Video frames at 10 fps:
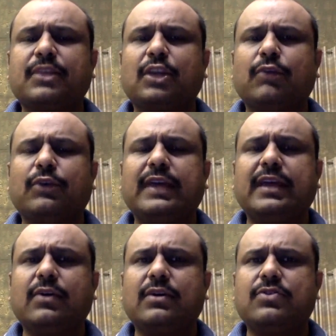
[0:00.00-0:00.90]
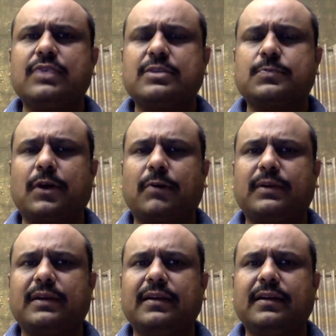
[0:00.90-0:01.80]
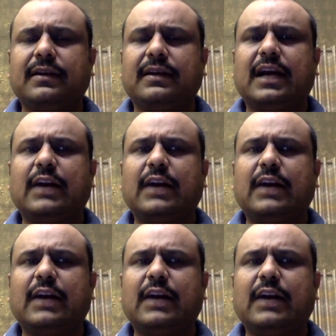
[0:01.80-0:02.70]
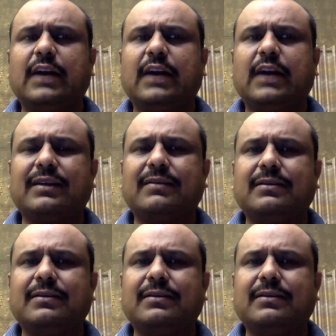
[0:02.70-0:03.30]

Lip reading: If you take your drugs properly, and if you take care of your